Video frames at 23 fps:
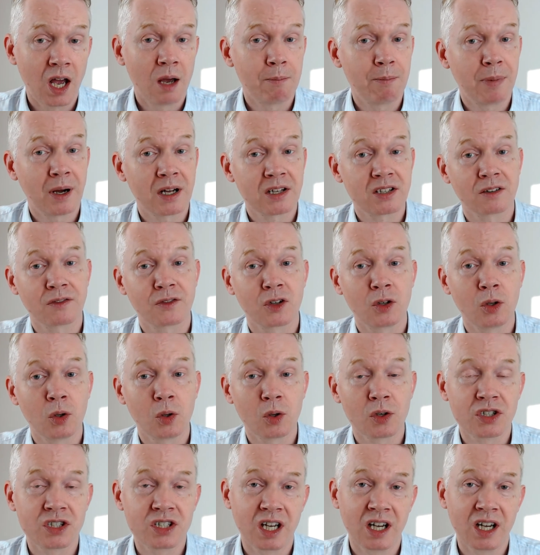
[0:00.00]
But of
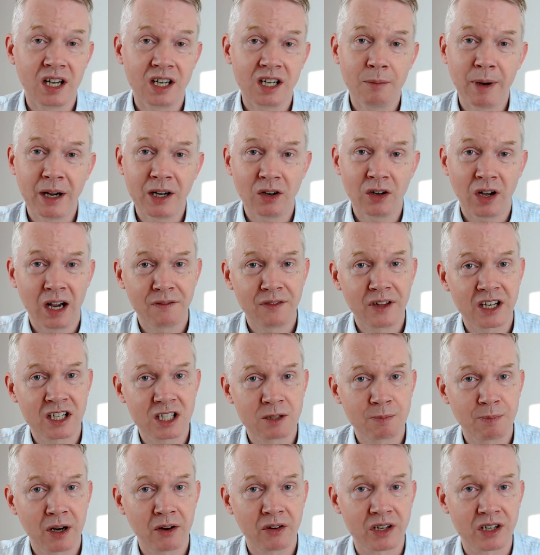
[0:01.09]
course, you may not have the
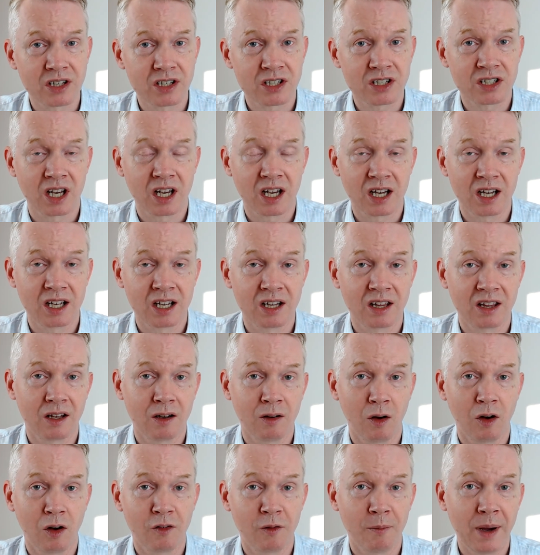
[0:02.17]
experience
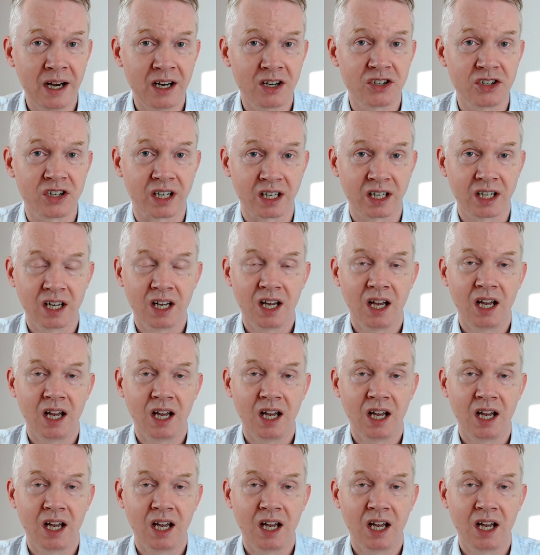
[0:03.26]
of managing